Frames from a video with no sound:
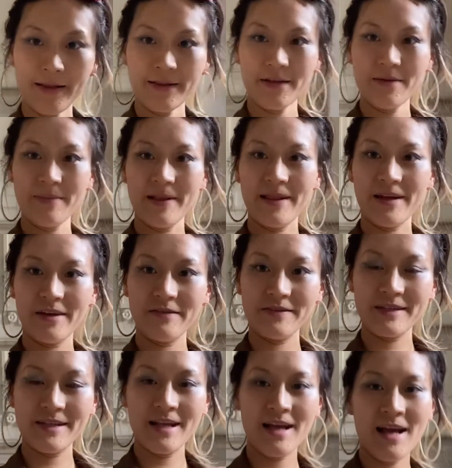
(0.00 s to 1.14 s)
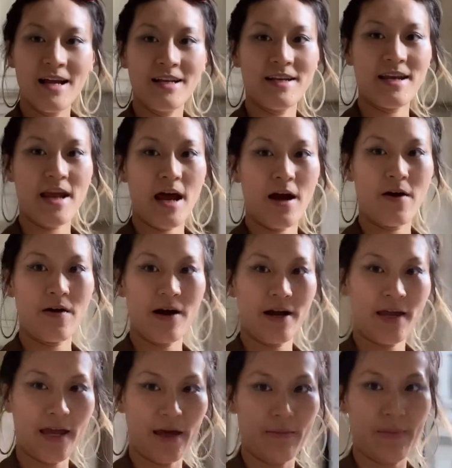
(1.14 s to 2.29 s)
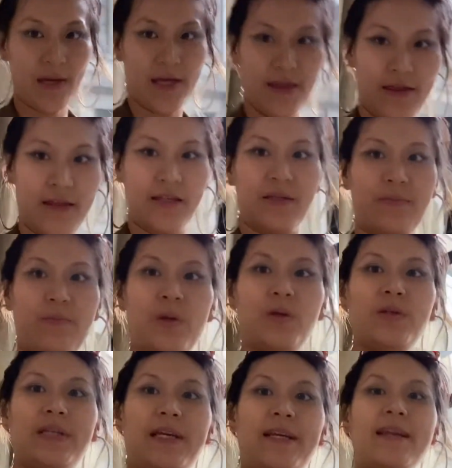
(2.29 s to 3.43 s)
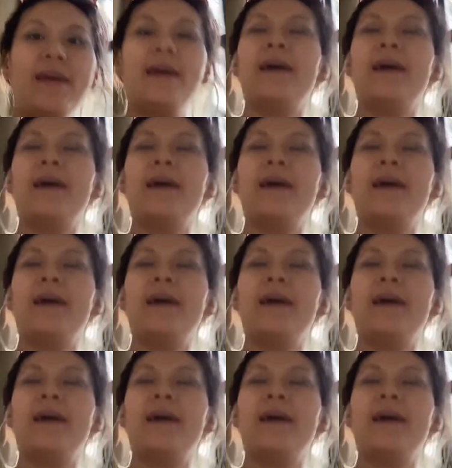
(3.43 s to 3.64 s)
guys. Now I am in this building